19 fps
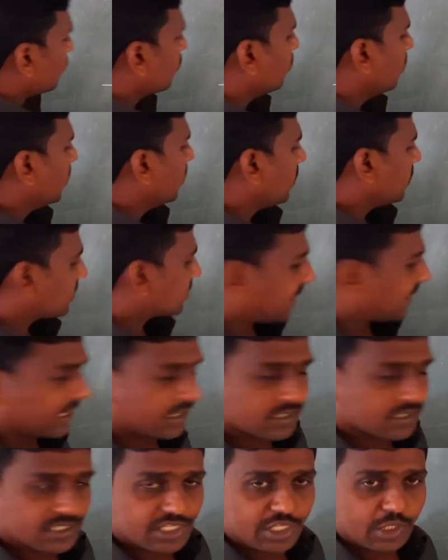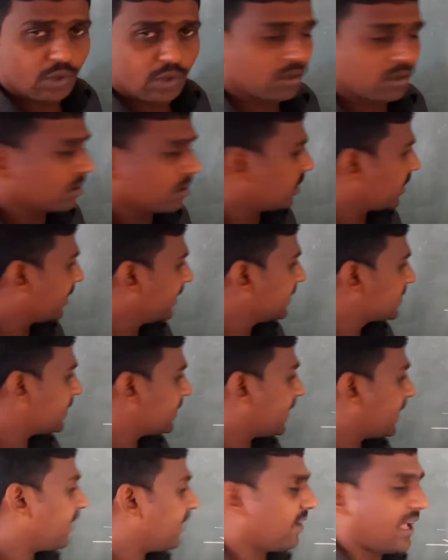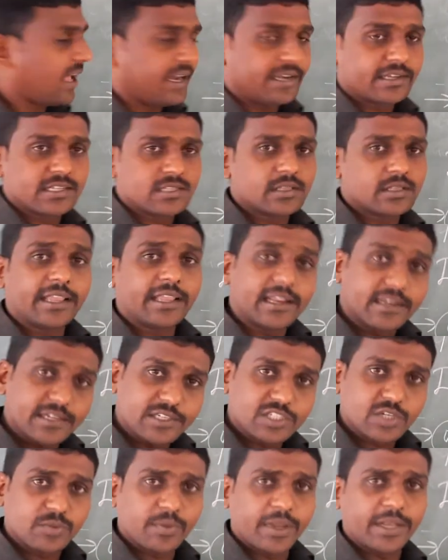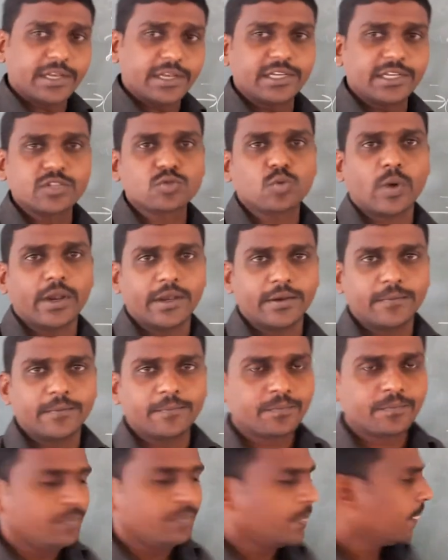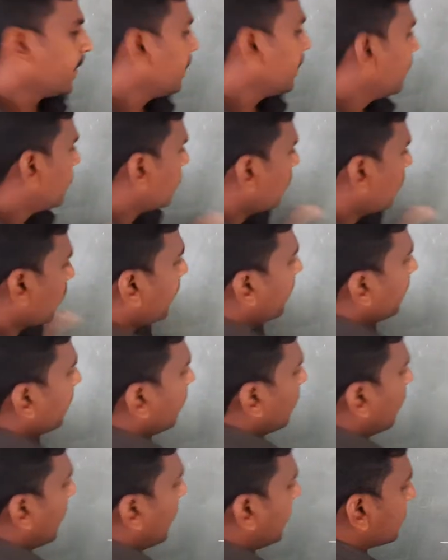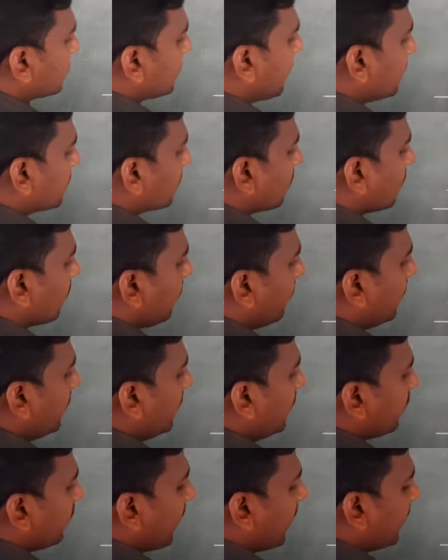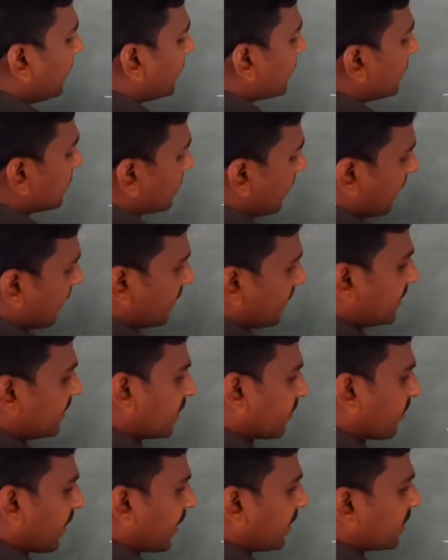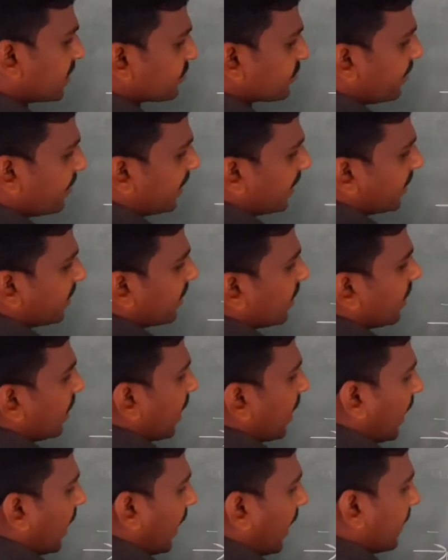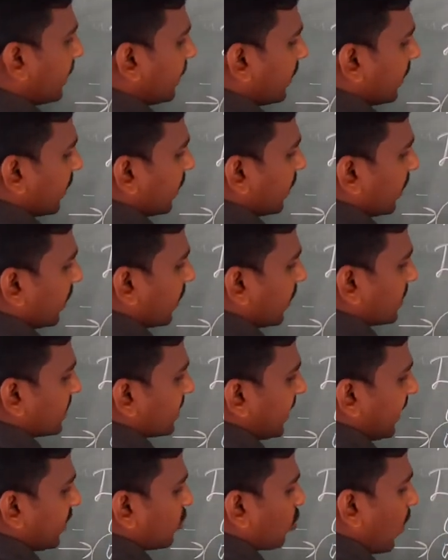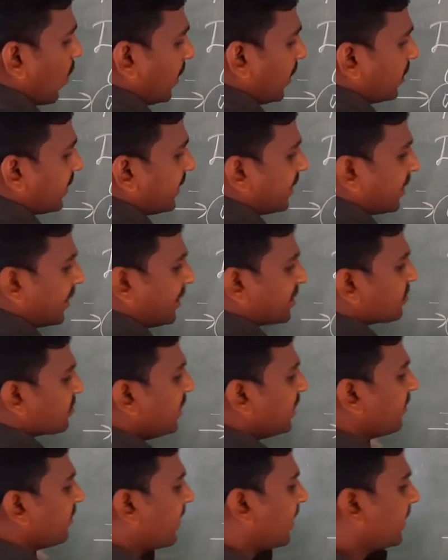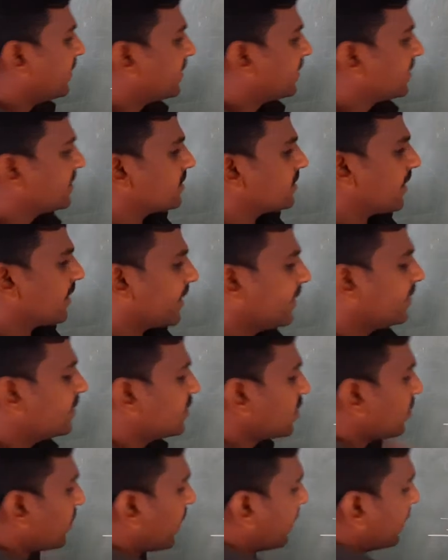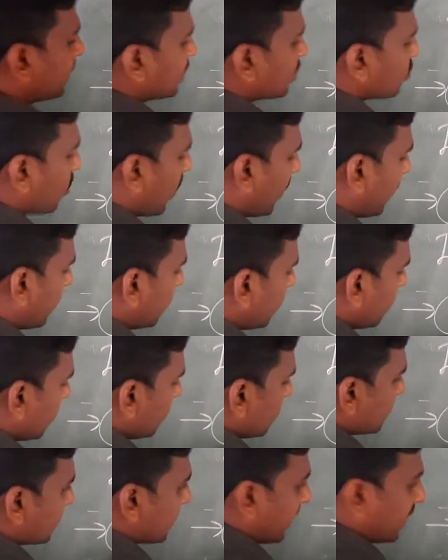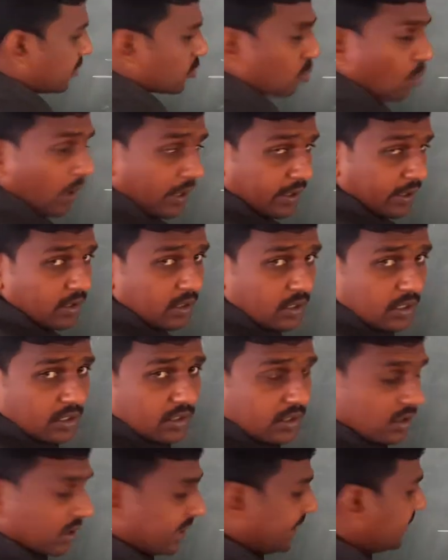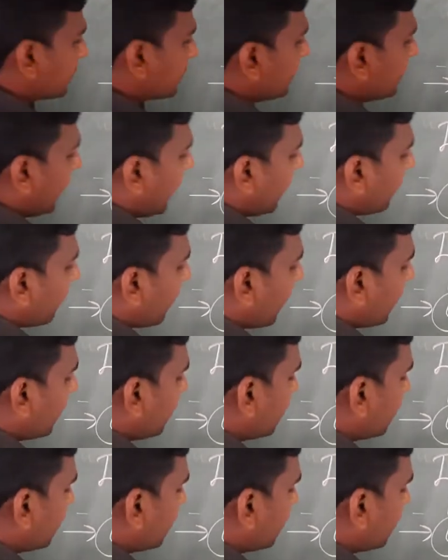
you state 0 reads A where it is, I can determine it is 1, okay. And state B where it is, I can determine it is B. And state 1 it reads B where it is, I can determine it is 1. State 1 reads A where